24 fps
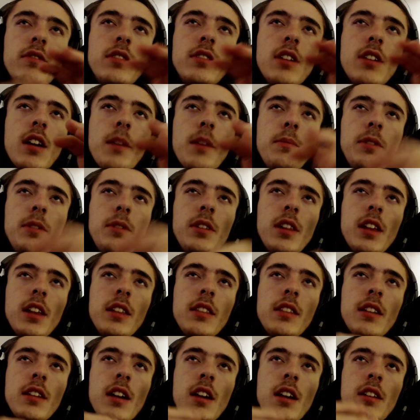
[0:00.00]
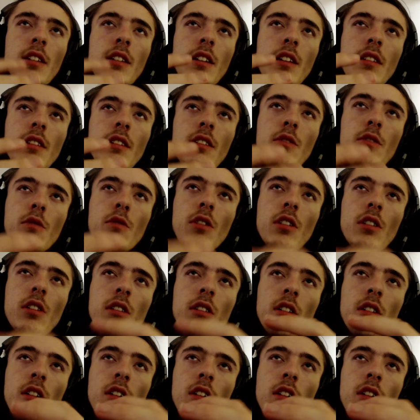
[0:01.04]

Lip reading: to emulate the idea that you are